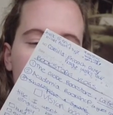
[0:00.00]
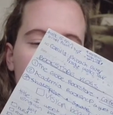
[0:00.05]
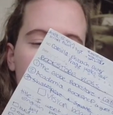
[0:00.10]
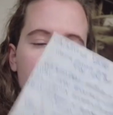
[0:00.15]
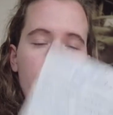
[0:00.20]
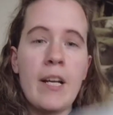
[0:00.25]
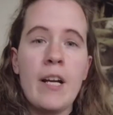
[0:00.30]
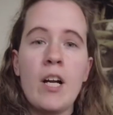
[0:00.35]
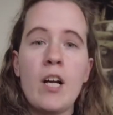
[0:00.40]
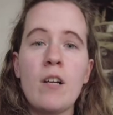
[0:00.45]

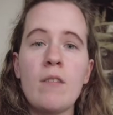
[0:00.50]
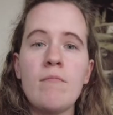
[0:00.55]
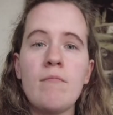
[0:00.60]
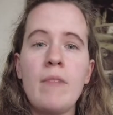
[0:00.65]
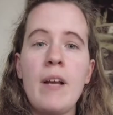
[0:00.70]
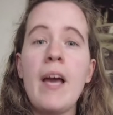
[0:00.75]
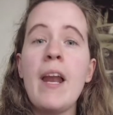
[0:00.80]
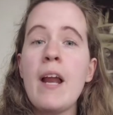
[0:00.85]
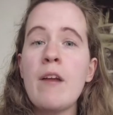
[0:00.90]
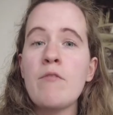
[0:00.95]
here,
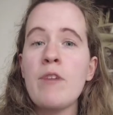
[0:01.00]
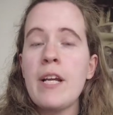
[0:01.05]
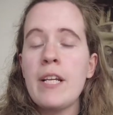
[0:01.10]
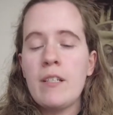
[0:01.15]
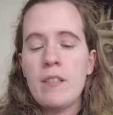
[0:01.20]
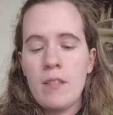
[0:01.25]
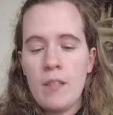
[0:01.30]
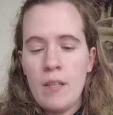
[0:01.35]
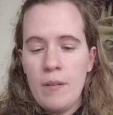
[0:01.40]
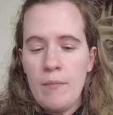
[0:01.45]
and I
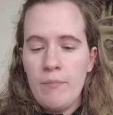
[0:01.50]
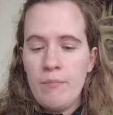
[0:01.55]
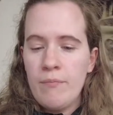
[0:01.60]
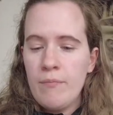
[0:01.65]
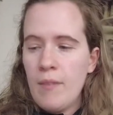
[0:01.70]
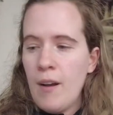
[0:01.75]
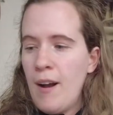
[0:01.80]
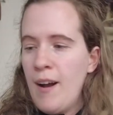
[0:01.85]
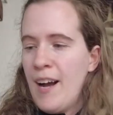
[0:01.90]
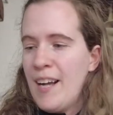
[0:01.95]
ranked them
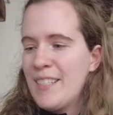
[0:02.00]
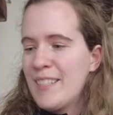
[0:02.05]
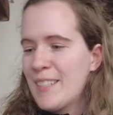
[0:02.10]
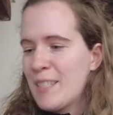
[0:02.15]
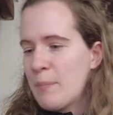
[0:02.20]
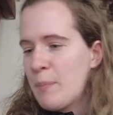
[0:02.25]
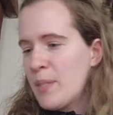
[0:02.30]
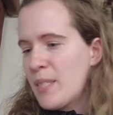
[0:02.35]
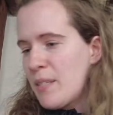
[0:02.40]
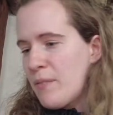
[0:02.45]
on
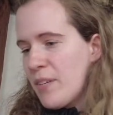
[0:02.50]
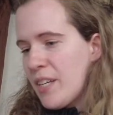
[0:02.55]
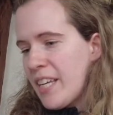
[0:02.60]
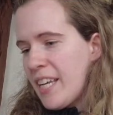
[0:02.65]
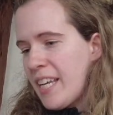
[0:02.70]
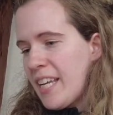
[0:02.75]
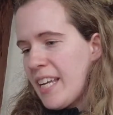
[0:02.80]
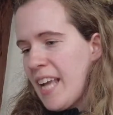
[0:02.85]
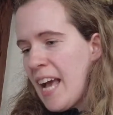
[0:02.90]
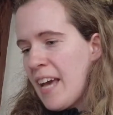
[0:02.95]

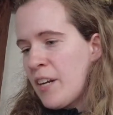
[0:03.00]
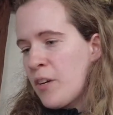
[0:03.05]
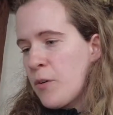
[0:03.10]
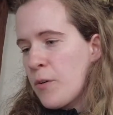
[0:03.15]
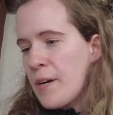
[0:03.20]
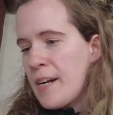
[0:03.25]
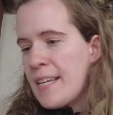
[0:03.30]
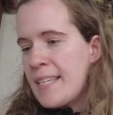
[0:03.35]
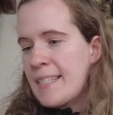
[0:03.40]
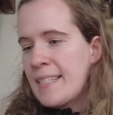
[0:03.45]
specific
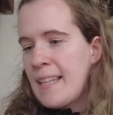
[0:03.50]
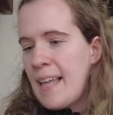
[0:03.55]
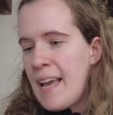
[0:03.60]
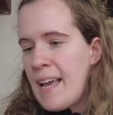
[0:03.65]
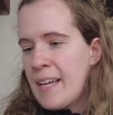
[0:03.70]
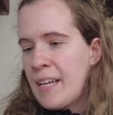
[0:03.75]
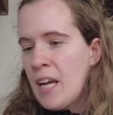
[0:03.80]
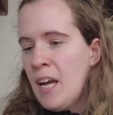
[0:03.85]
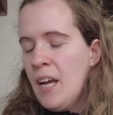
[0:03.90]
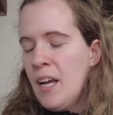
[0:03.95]
categories
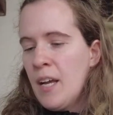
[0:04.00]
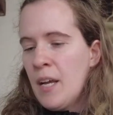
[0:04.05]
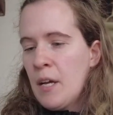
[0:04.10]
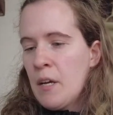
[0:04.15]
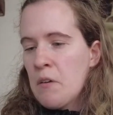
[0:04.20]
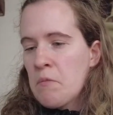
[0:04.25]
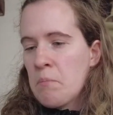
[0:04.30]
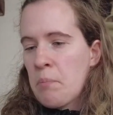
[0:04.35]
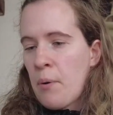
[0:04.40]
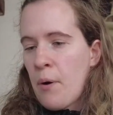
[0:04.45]
like
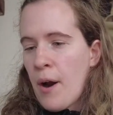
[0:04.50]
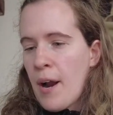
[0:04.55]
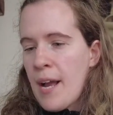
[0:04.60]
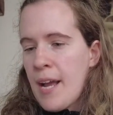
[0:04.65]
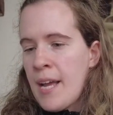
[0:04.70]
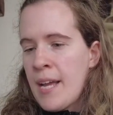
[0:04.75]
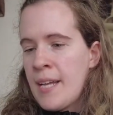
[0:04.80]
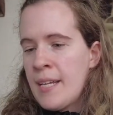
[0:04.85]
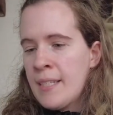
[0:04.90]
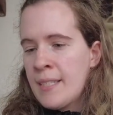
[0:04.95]

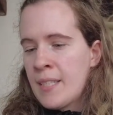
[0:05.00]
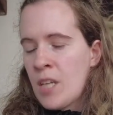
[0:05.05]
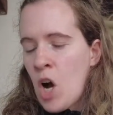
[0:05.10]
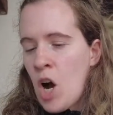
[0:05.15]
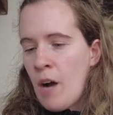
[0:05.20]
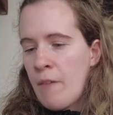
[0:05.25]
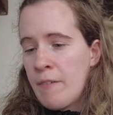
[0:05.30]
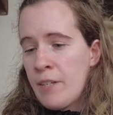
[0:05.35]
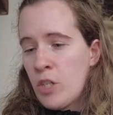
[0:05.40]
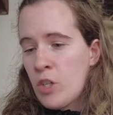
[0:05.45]
price,
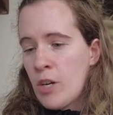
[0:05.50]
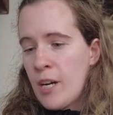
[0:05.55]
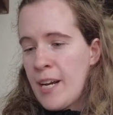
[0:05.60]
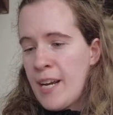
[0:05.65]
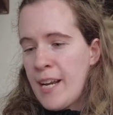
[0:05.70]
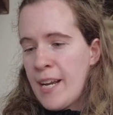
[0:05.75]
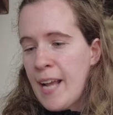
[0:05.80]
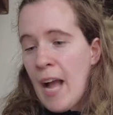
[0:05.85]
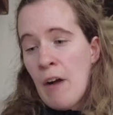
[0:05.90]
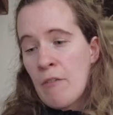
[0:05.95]
coffee
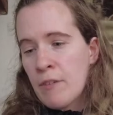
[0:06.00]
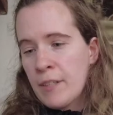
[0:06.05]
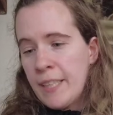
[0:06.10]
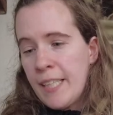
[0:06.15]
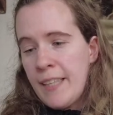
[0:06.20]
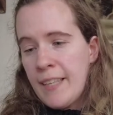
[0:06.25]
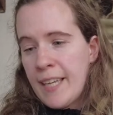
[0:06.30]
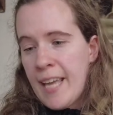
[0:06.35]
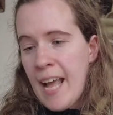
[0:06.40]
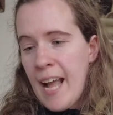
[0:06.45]
drink, how
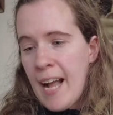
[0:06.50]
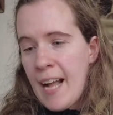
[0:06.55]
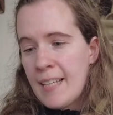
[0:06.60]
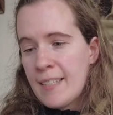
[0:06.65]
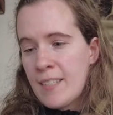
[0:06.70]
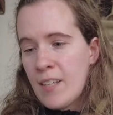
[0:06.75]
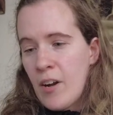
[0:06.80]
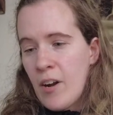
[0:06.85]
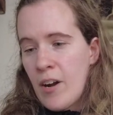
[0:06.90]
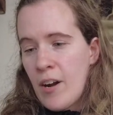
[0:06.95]
friendly the
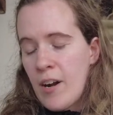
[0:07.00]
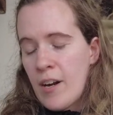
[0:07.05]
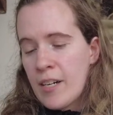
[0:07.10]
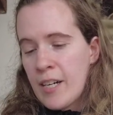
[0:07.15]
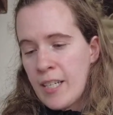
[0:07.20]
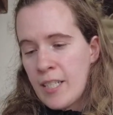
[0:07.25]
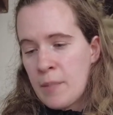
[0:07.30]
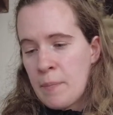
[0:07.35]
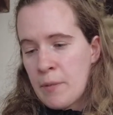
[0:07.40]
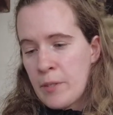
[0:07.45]
cats are,
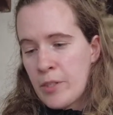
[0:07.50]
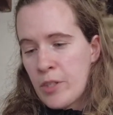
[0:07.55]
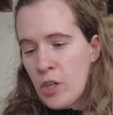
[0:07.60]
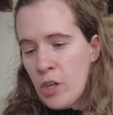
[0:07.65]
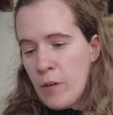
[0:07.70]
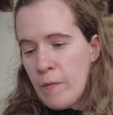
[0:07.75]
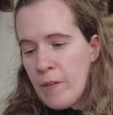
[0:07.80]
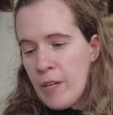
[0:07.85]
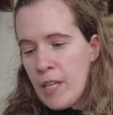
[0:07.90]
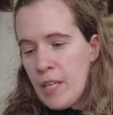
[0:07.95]
customer
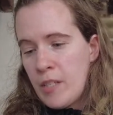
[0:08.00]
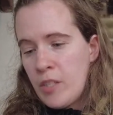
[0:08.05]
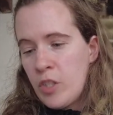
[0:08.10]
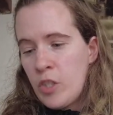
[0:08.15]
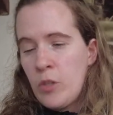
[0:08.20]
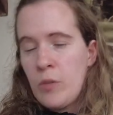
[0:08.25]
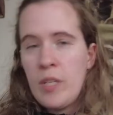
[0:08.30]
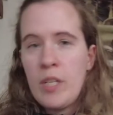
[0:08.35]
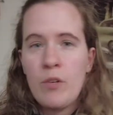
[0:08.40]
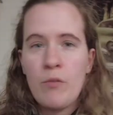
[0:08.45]
service,
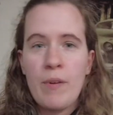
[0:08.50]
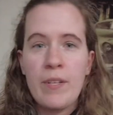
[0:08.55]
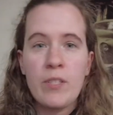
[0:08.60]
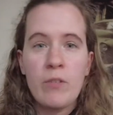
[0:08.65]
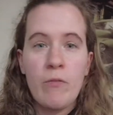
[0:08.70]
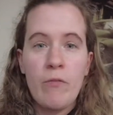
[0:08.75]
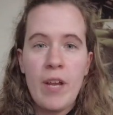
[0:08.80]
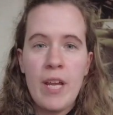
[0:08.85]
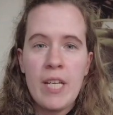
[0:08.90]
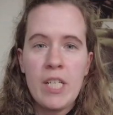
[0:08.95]
do you need a
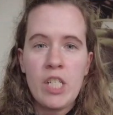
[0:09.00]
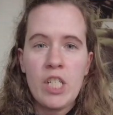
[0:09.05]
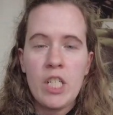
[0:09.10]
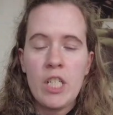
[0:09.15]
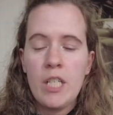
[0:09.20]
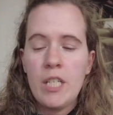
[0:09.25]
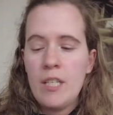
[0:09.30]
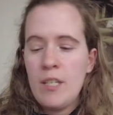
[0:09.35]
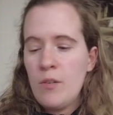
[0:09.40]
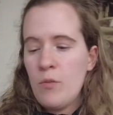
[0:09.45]

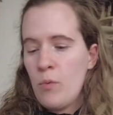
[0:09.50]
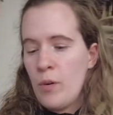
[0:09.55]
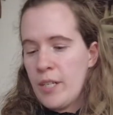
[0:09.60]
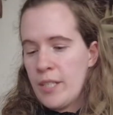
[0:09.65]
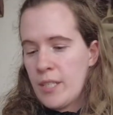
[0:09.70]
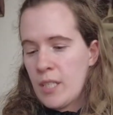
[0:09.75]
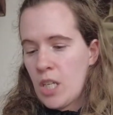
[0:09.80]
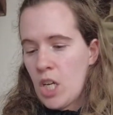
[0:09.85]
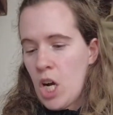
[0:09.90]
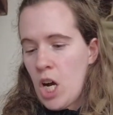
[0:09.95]
reservation, what
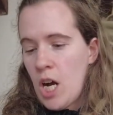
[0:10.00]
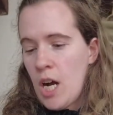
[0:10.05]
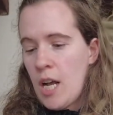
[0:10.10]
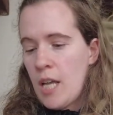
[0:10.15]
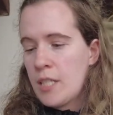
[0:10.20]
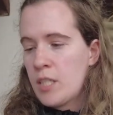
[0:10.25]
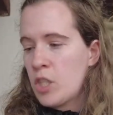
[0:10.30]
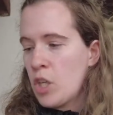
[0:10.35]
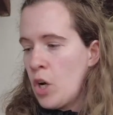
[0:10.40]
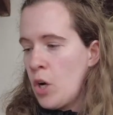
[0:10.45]
is the
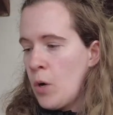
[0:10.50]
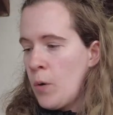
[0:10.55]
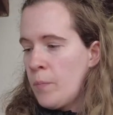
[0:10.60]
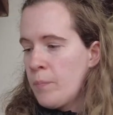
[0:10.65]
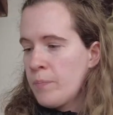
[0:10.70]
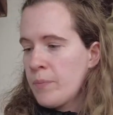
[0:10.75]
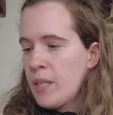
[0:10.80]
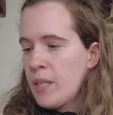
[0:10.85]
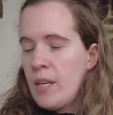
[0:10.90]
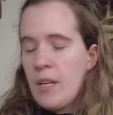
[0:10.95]
cost. So
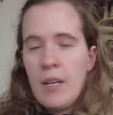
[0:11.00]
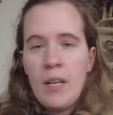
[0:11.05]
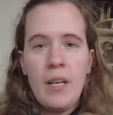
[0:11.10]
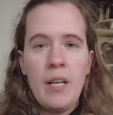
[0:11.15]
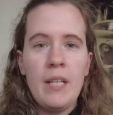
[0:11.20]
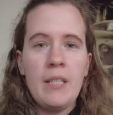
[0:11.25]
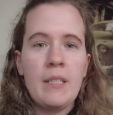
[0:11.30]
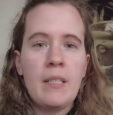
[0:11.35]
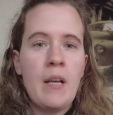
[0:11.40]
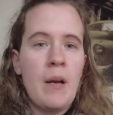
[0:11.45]

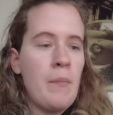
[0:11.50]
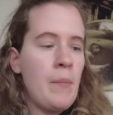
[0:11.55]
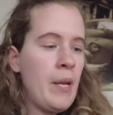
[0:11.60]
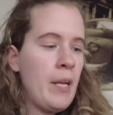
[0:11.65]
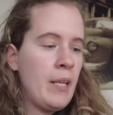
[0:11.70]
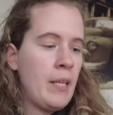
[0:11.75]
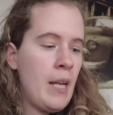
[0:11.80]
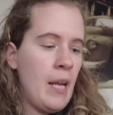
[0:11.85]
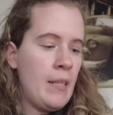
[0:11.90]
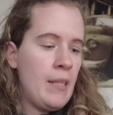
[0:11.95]
it's
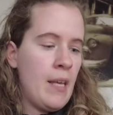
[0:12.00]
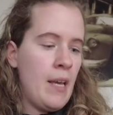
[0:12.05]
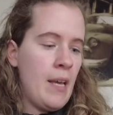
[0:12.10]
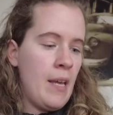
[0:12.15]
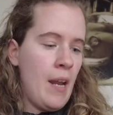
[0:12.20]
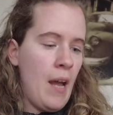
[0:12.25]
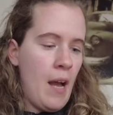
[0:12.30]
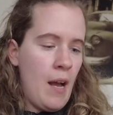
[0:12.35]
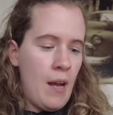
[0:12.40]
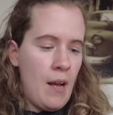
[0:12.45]
coming. And
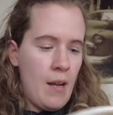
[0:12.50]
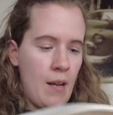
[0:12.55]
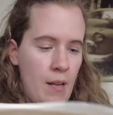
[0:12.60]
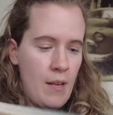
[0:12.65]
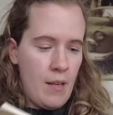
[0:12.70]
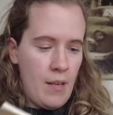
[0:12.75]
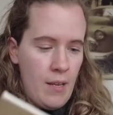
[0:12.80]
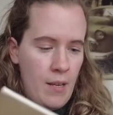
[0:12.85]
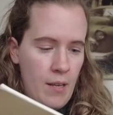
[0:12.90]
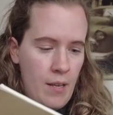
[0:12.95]
then
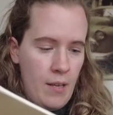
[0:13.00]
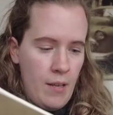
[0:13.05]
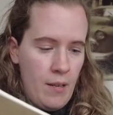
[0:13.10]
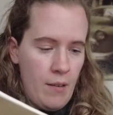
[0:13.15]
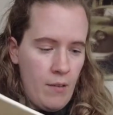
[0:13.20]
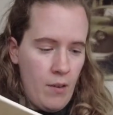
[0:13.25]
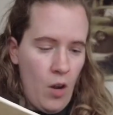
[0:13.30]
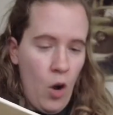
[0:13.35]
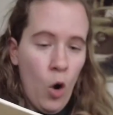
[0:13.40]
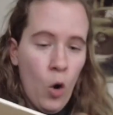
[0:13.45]

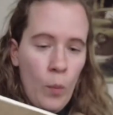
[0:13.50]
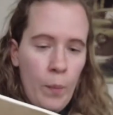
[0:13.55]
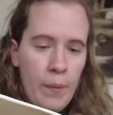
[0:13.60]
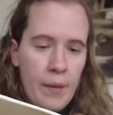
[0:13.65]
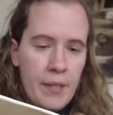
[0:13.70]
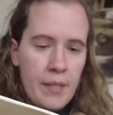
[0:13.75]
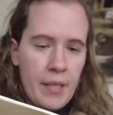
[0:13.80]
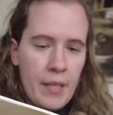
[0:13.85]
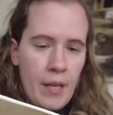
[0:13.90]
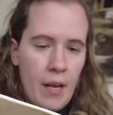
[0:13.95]
I
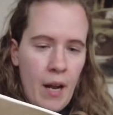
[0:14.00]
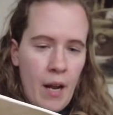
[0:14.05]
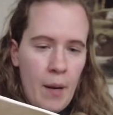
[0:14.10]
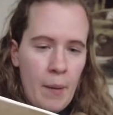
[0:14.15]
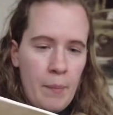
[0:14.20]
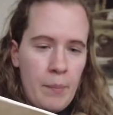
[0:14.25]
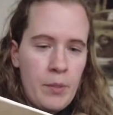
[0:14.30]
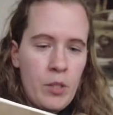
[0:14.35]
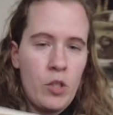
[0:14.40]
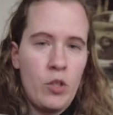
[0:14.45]
opened it
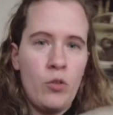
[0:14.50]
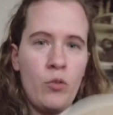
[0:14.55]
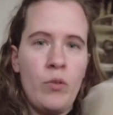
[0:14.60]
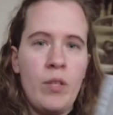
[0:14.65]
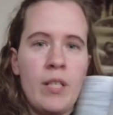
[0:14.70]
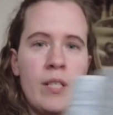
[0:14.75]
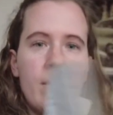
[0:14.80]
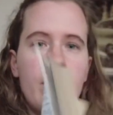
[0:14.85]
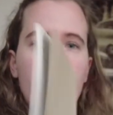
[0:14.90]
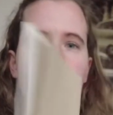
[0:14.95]
up to
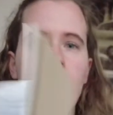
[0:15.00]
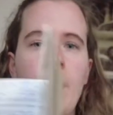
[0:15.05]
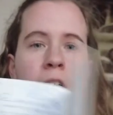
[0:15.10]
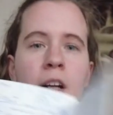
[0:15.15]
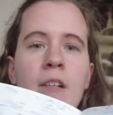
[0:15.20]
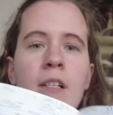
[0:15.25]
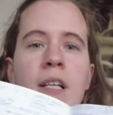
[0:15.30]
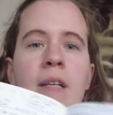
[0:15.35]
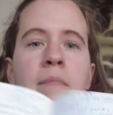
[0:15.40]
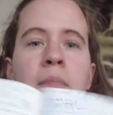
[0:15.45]
this
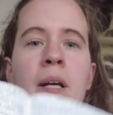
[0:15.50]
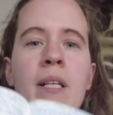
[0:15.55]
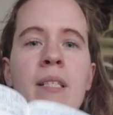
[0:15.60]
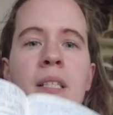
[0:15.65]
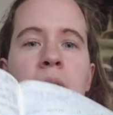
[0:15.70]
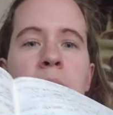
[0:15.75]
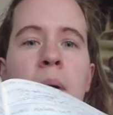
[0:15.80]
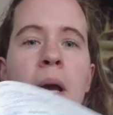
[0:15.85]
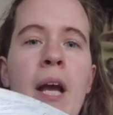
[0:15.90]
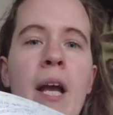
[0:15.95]
very
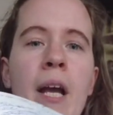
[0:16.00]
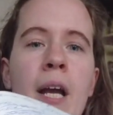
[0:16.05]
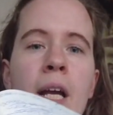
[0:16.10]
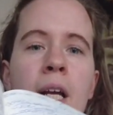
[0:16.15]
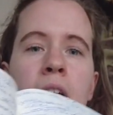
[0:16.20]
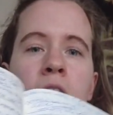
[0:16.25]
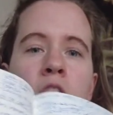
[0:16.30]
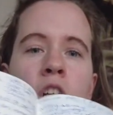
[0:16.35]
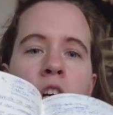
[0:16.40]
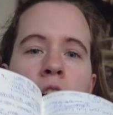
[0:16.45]
messy
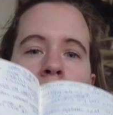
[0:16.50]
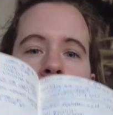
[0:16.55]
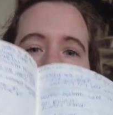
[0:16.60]
page.